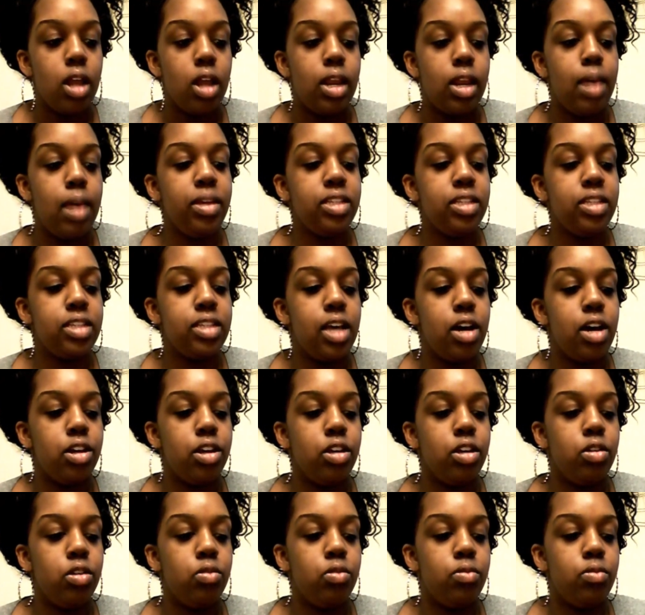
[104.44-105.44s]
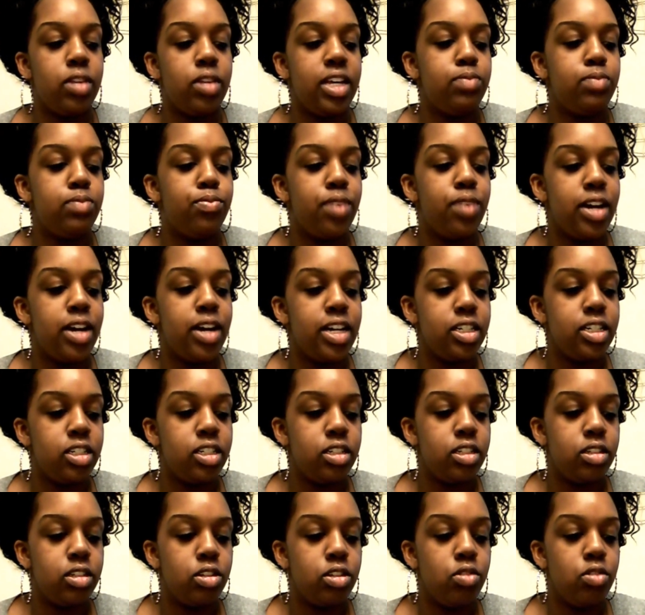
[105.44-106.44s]
Let me tell you, this
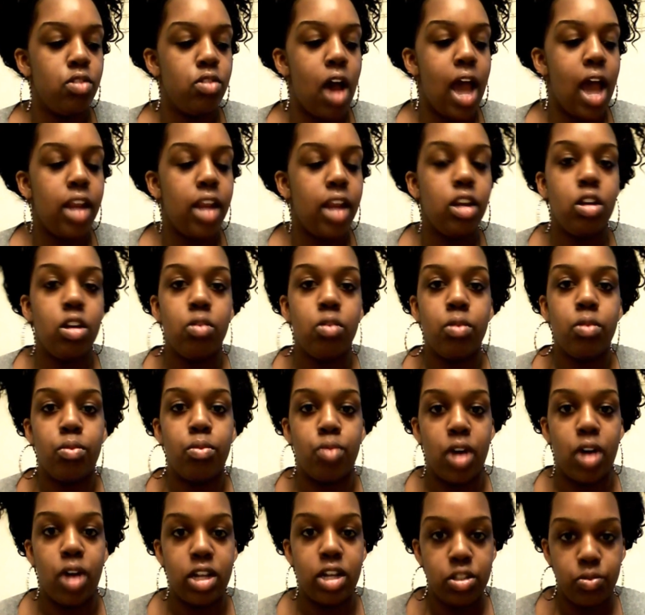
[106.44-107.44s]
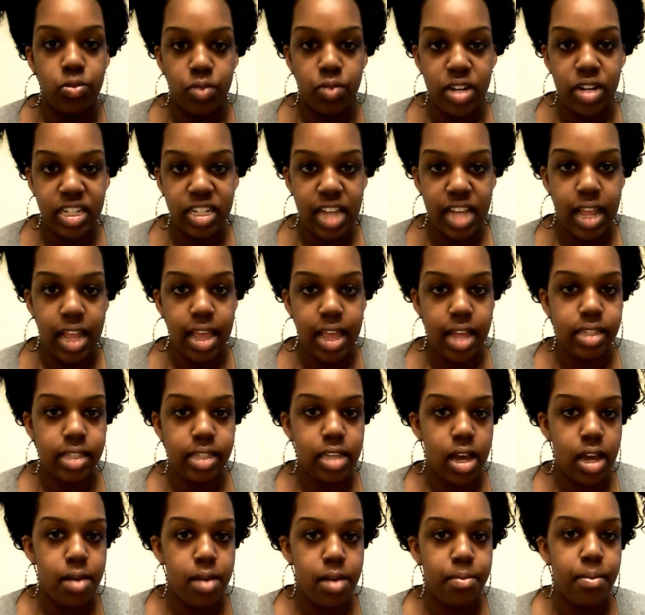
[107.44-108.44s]
brush, I didn't know what bronzing was at that
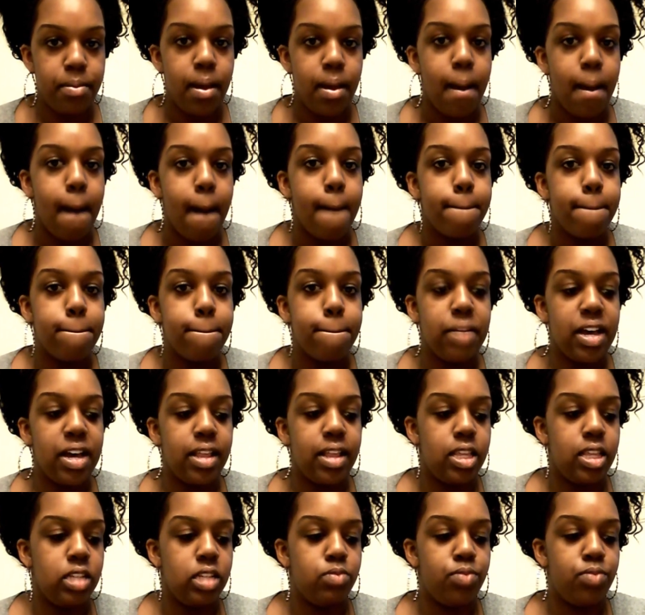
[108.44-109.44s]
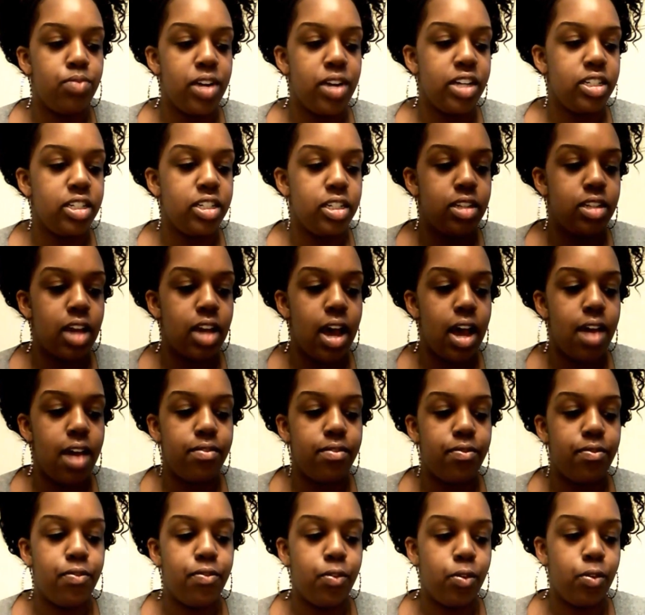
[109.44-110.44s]
time, but this brush is
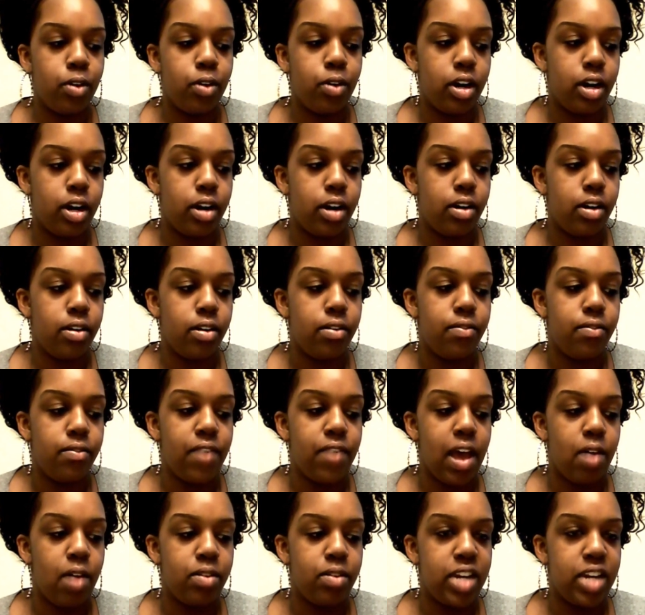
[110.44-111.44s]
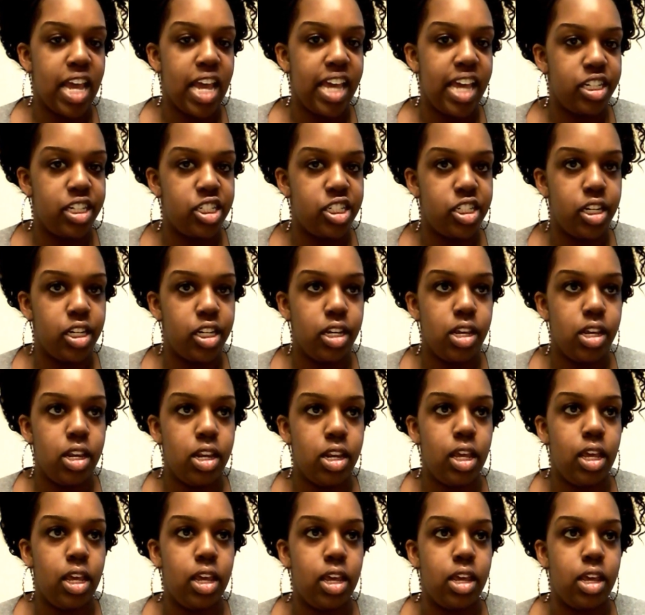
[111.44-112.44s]
not for
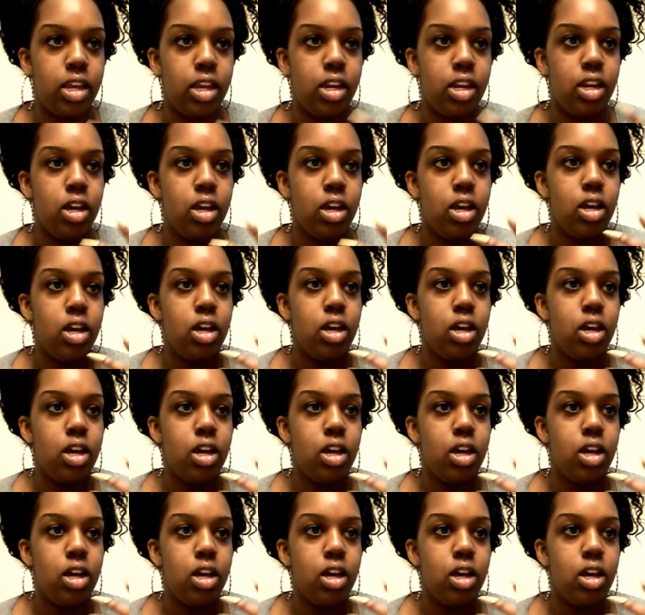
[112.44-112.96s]
foundation and